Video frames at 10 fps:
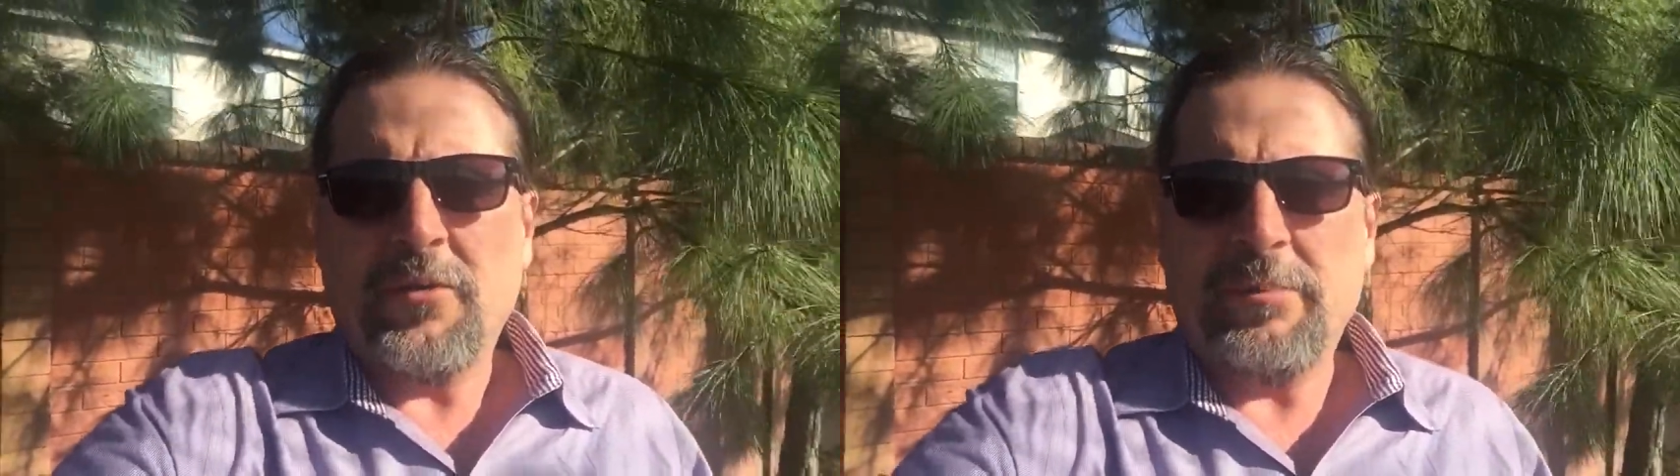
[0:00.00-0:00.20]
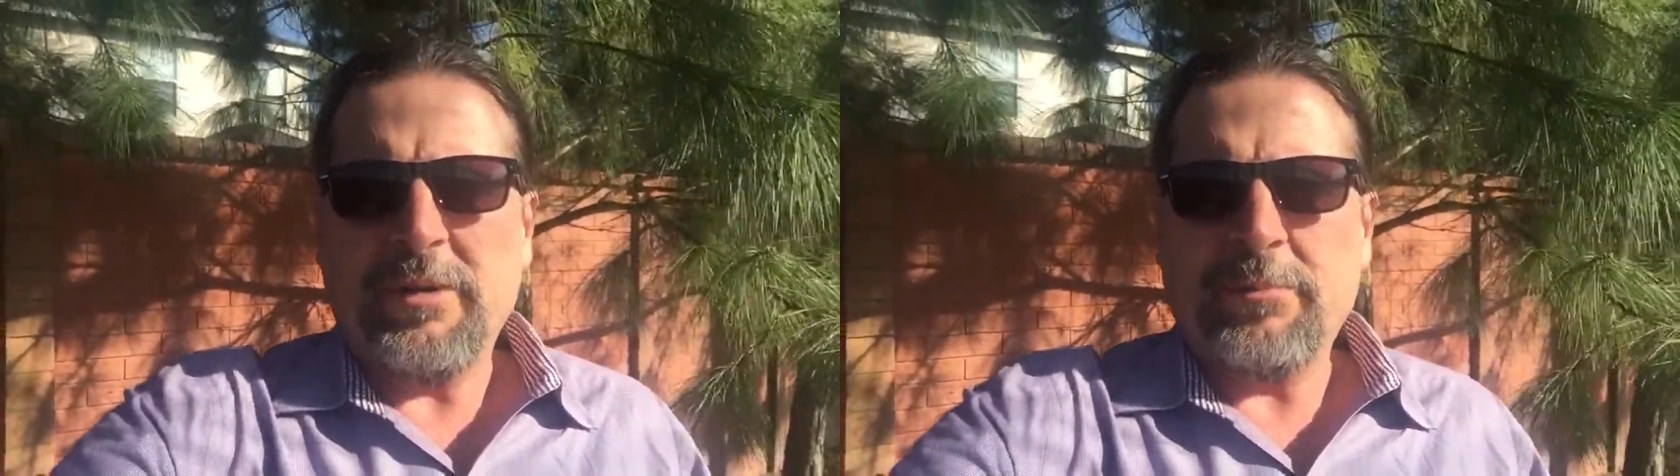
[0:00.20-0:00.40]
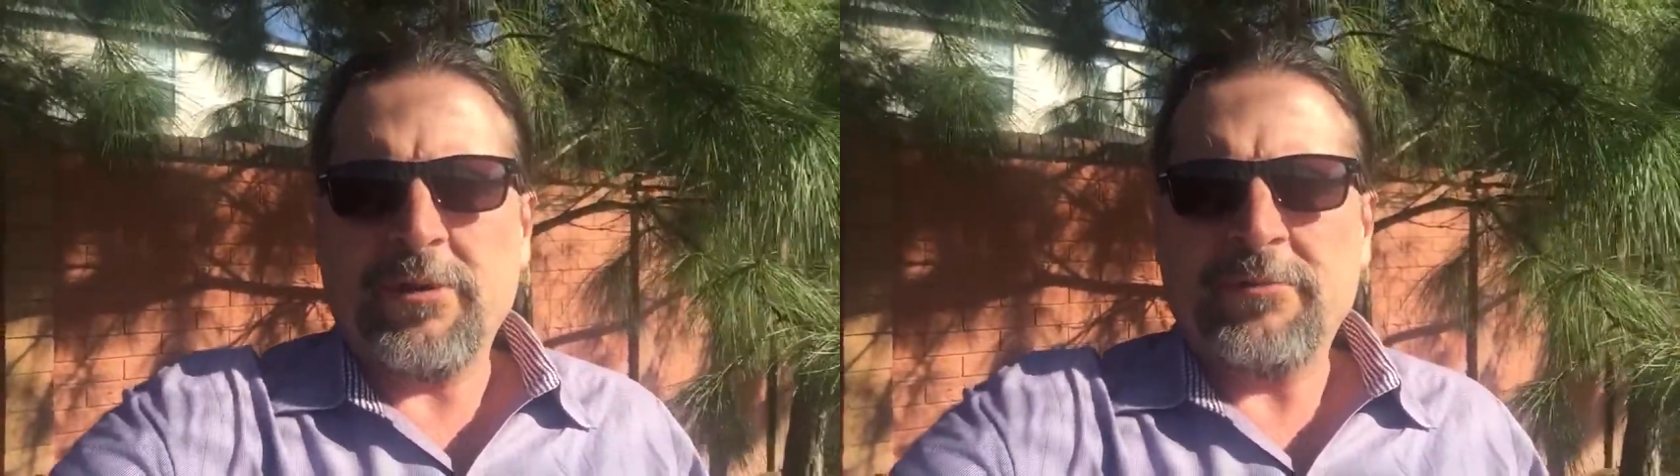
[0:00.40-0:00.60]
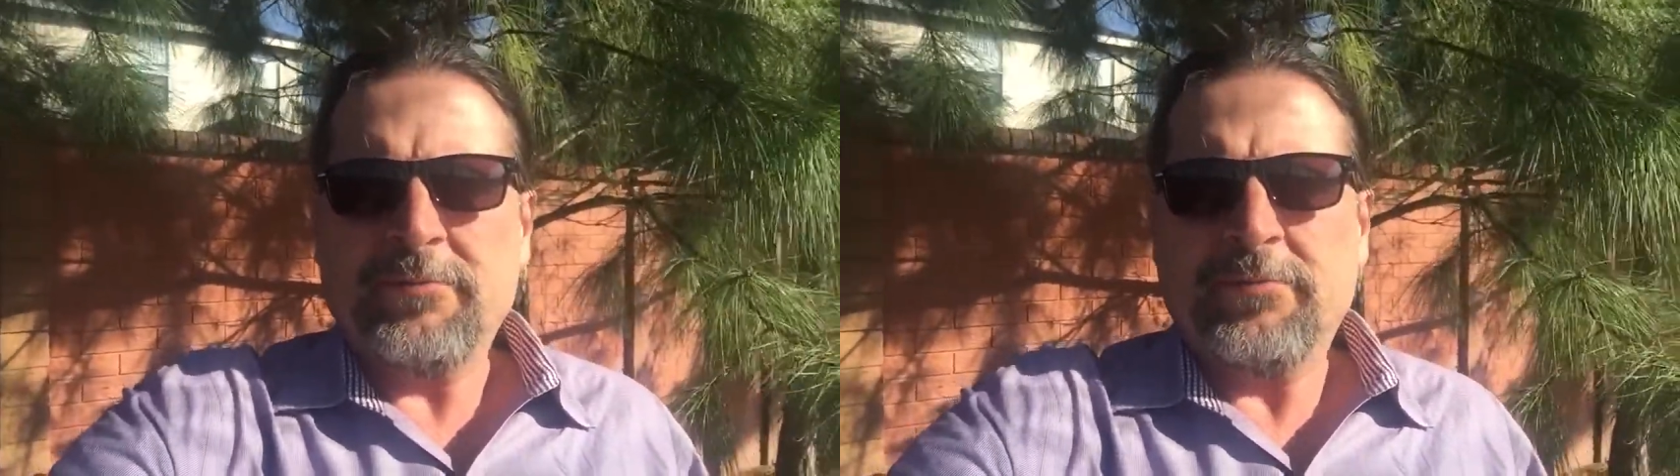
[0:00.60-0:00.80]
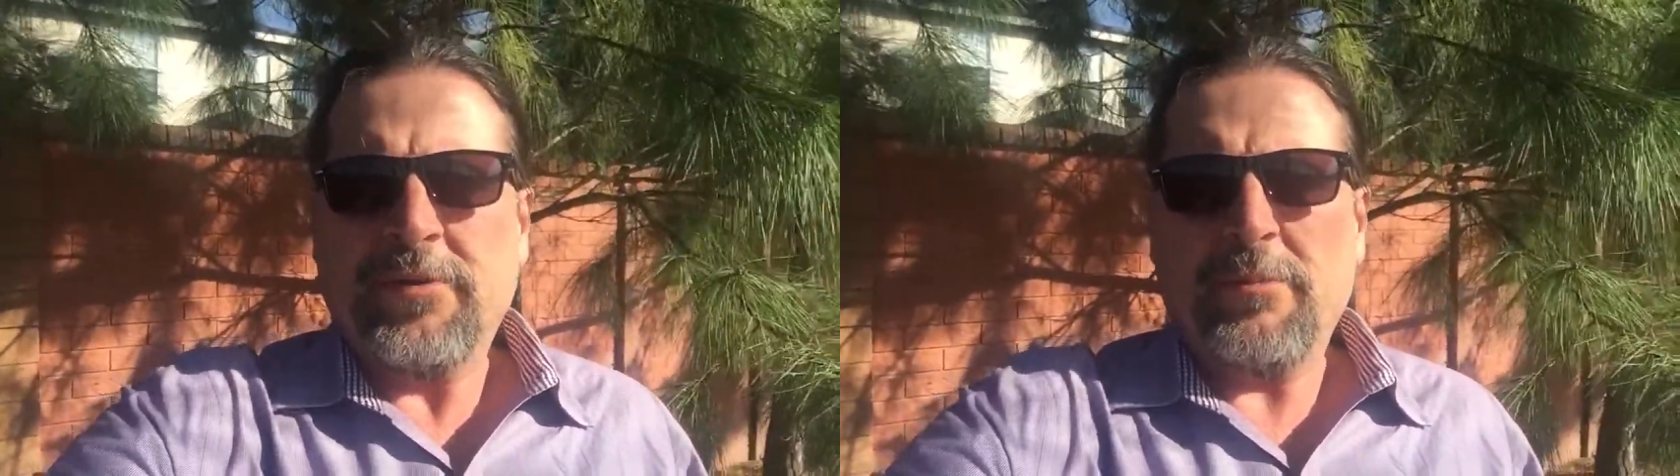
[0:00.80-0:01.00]
Remember,
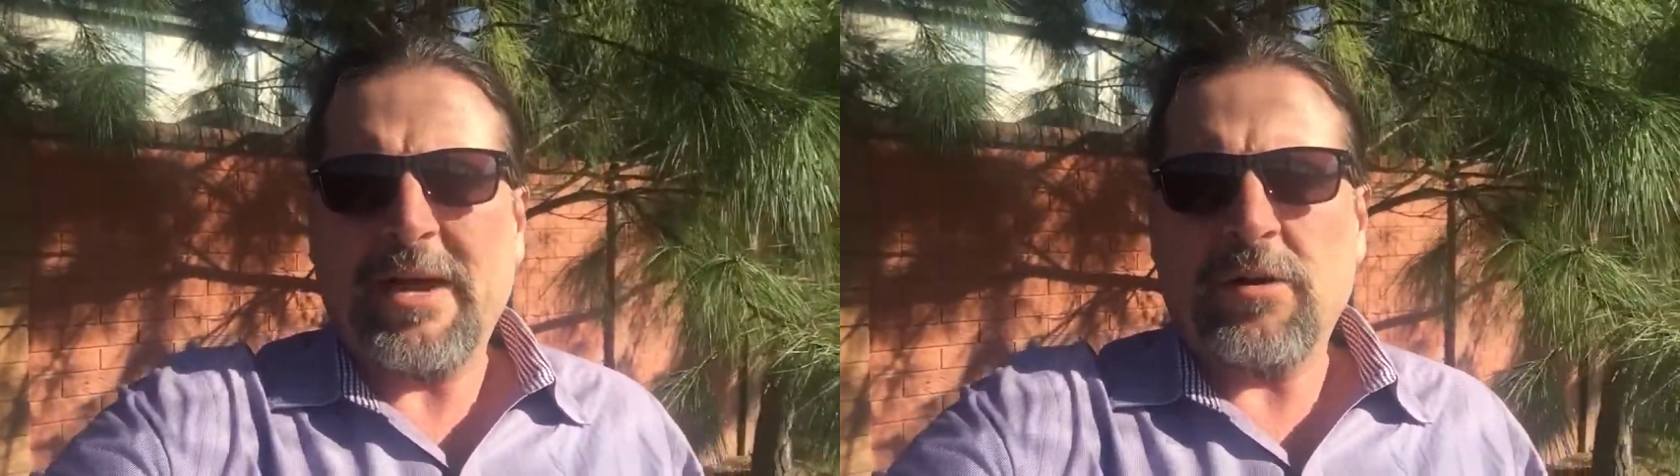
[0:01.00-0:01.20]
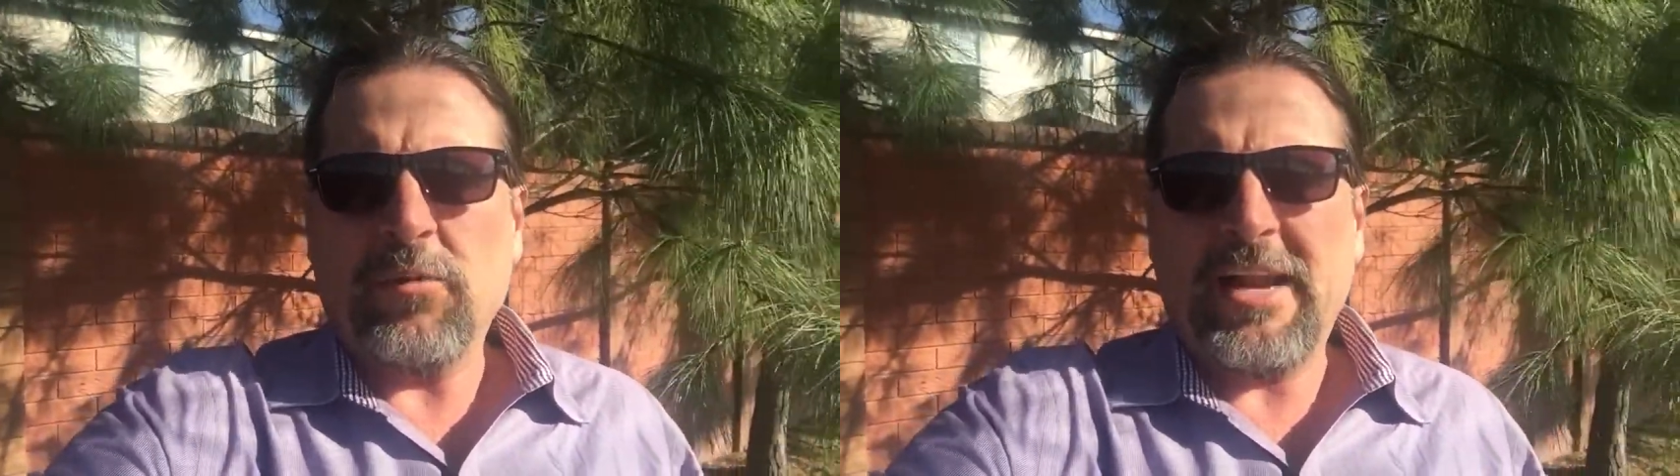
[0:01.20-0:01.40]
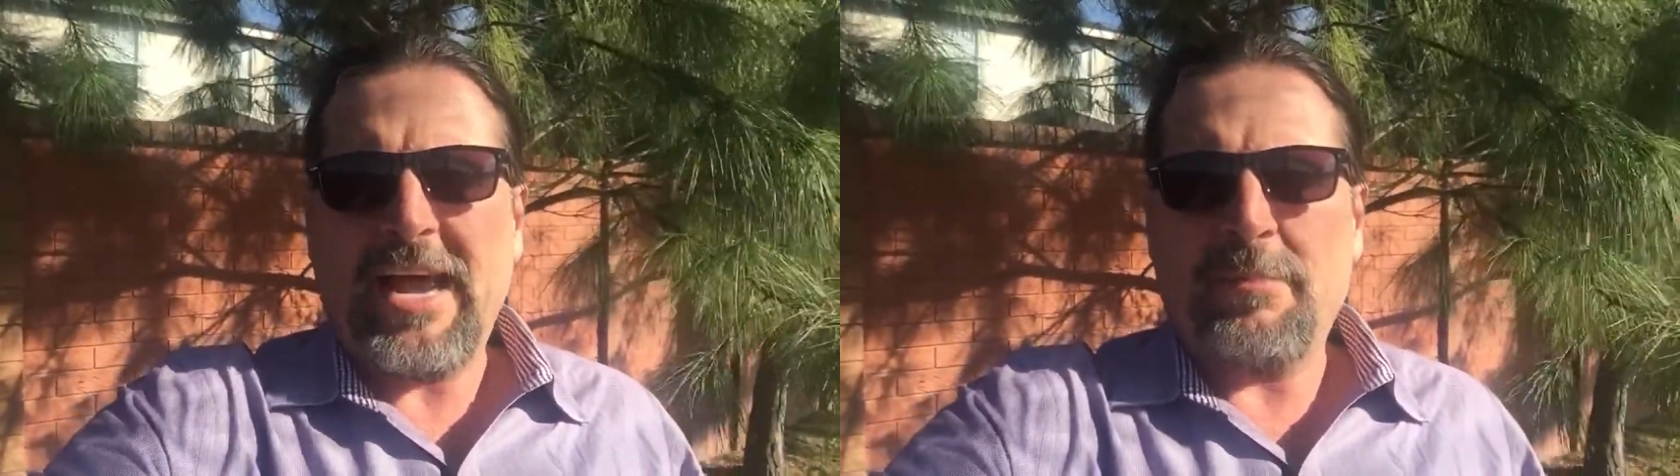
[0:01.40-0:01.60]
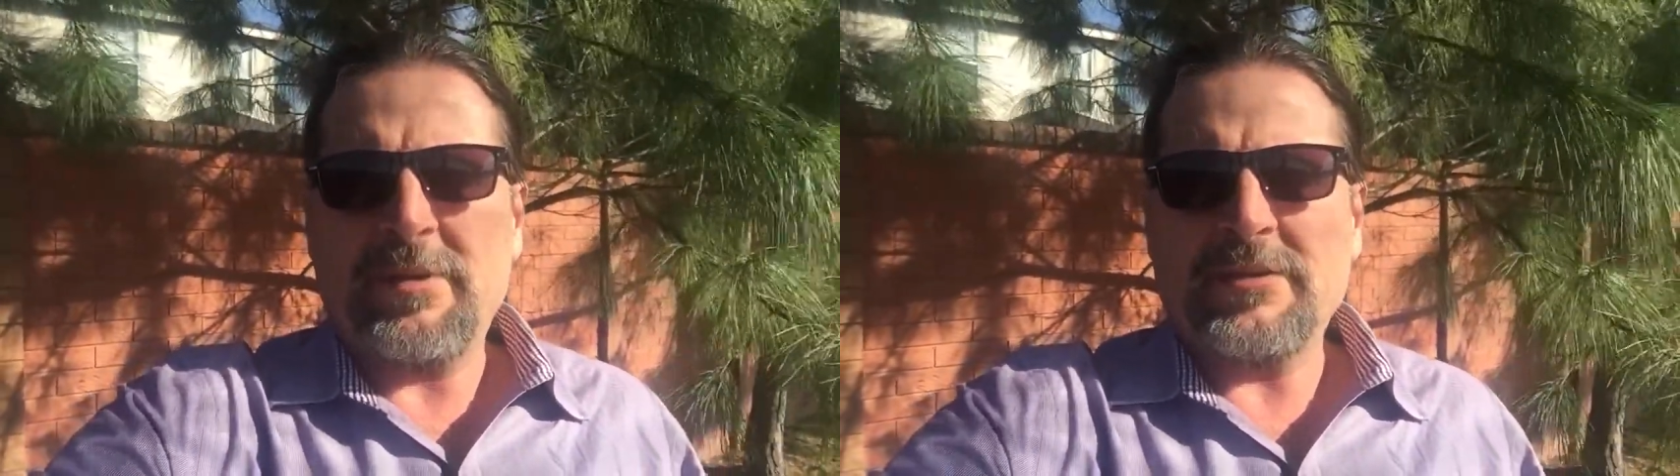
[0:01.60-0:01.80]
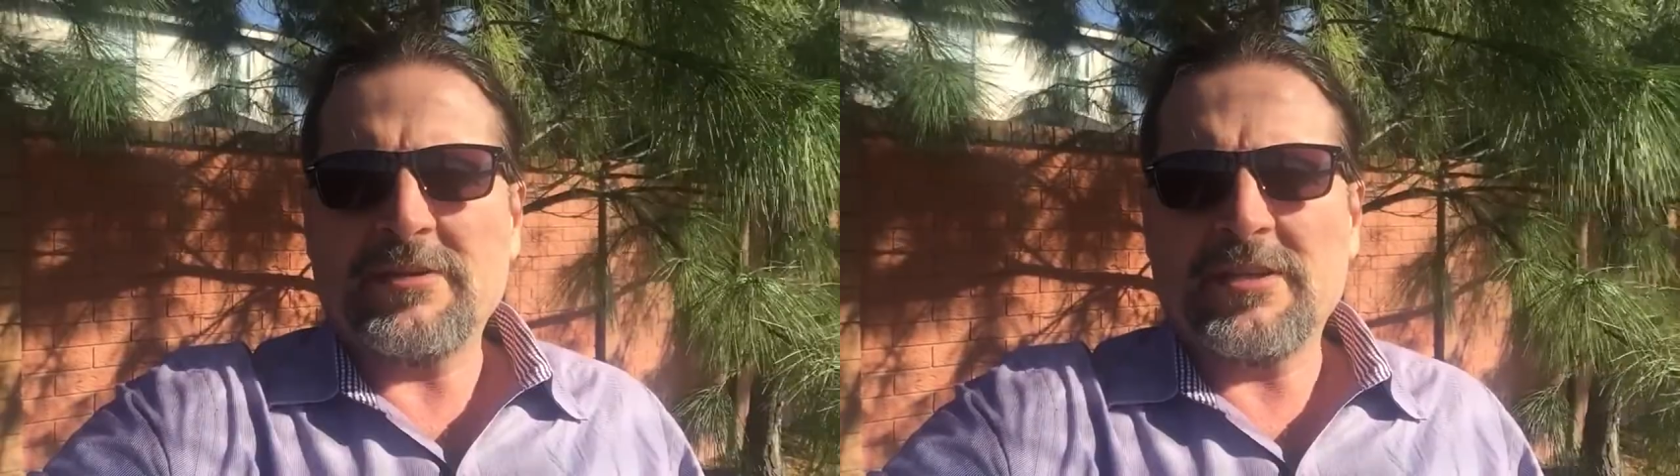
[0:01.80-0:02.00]
no matter what
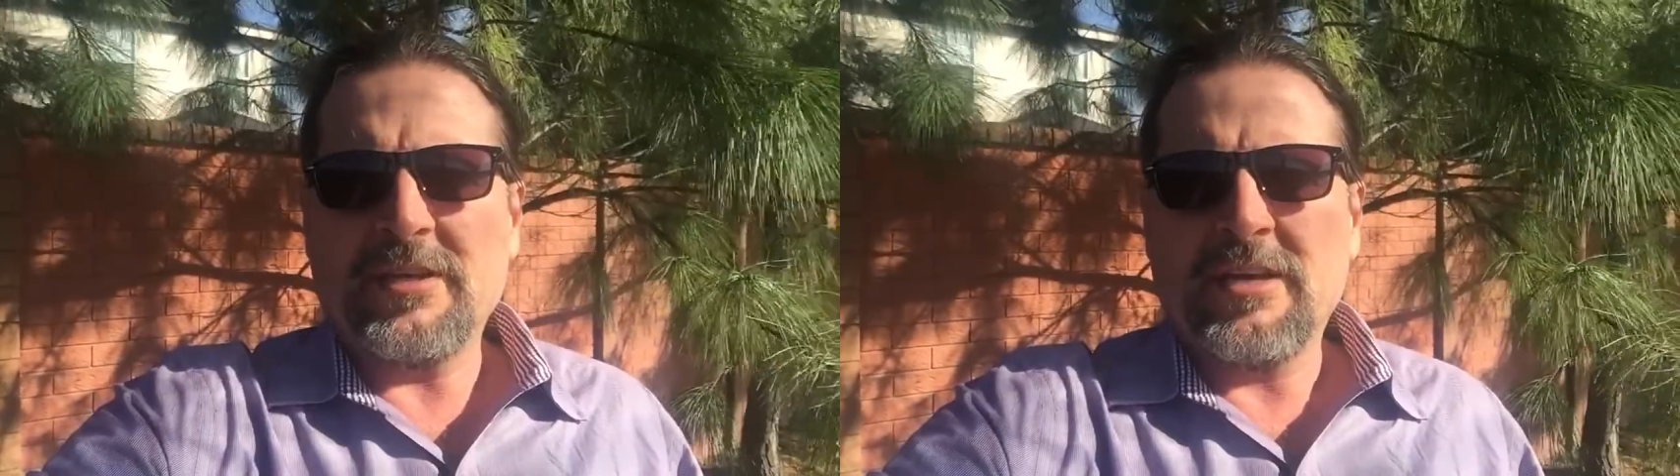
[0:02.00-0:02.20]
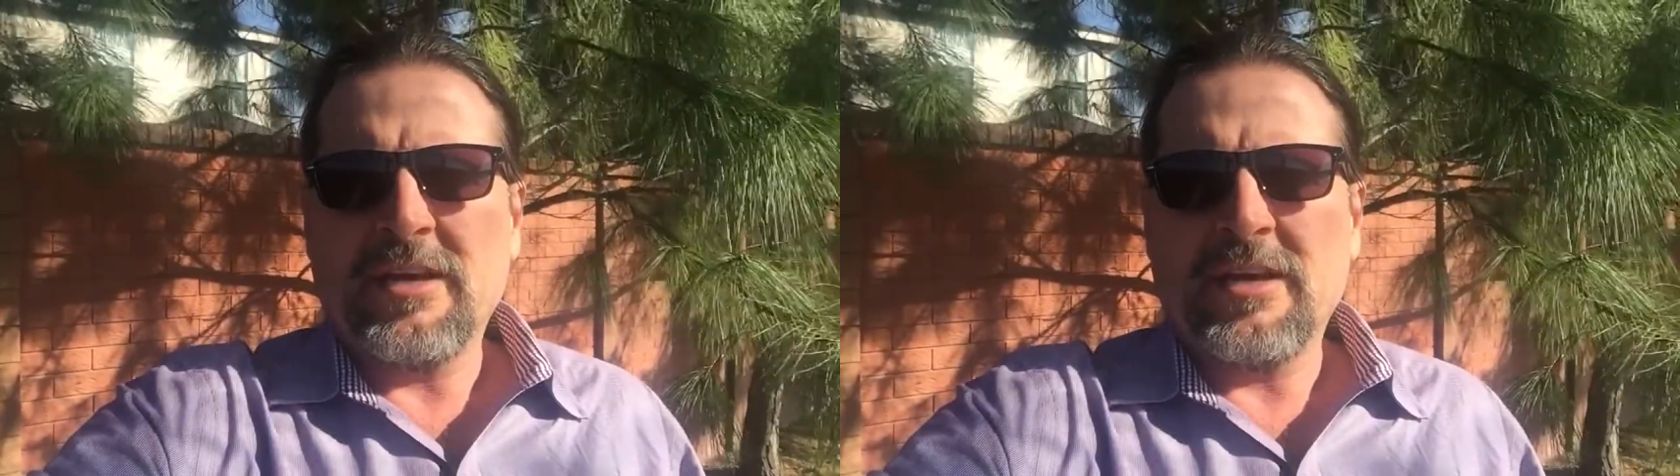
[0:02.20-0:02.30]
happens,